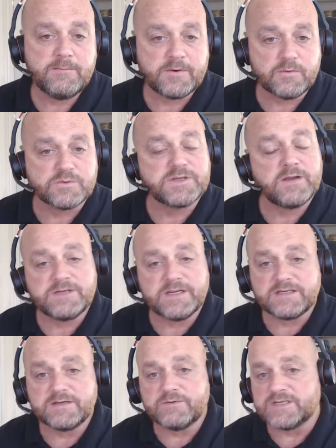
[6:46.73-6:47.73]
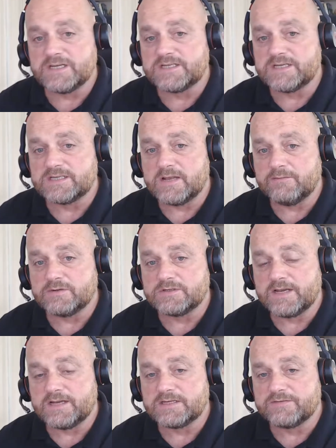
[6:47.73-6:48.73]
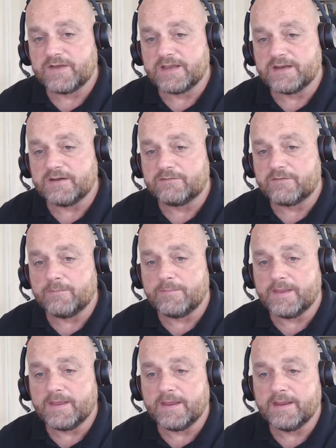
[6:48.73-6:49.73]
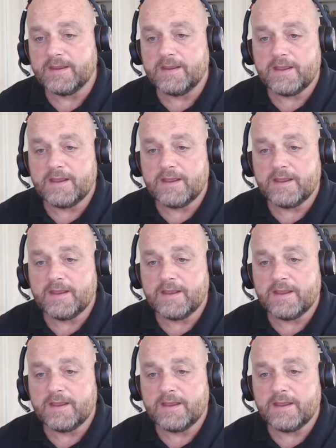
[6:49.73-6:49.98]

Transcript: but also decent resistance levels, and it's faded from there,